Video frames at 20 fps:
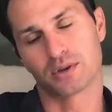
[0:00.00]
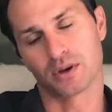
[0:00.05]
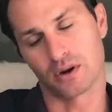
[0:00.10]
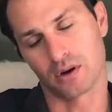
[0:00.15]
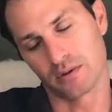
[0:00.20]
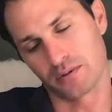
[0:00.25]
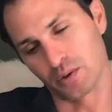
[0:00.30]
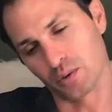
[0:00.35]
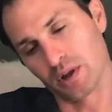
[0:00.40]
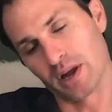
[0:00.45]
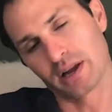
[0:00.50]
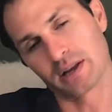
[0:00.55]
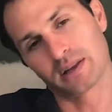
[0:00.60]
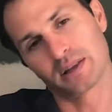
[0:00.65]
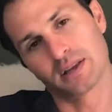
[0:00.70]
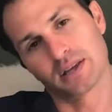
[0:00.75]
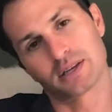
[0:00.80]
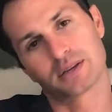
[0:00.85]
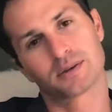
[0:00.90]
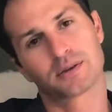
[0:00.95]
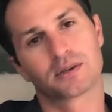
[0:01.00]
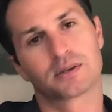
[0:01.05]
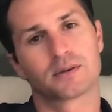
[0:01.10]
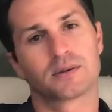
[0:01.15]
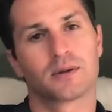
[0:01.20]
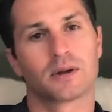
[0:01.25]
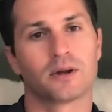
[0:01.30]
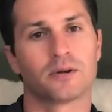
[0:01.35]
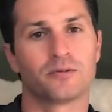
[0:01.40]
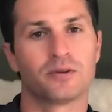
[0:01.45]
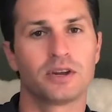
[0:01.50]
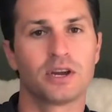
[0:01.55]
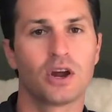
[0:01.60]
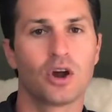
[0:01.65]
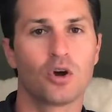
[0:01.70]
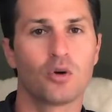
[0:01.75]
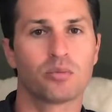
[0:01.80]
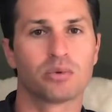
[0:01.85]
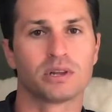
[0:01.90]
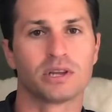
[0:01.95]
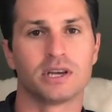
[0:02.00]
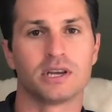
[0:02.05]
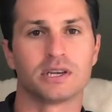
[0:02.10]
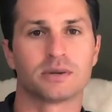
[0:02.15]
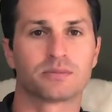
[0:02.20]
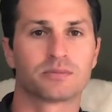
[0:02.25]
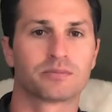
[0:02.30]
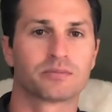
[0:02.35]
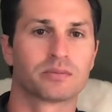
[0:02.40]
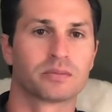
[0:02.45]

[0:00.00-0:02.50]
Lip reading: So if you like this video, please